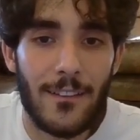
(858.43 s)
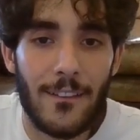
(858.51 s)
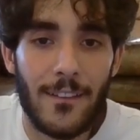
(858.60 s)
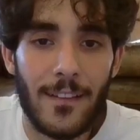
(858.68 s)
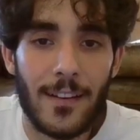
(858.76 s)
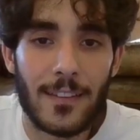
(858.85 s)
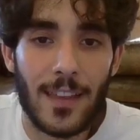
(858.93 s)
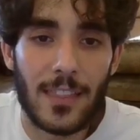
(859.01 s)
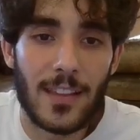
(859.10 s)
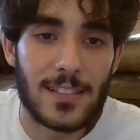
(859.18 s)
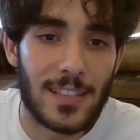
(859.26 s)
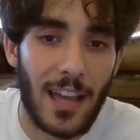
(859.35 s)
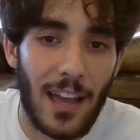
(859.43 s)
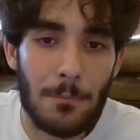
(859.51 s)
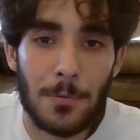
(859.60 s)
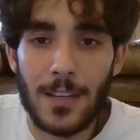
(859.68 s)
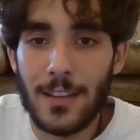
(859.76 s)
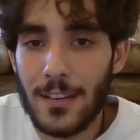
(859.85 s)
nothing's
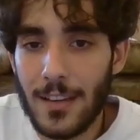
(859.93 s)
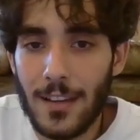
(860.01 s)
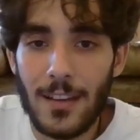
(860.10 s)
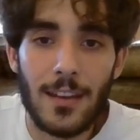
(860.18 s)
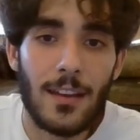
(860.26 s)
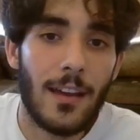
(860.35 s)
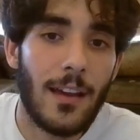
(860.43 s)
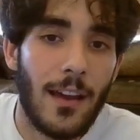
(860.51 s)
happening really.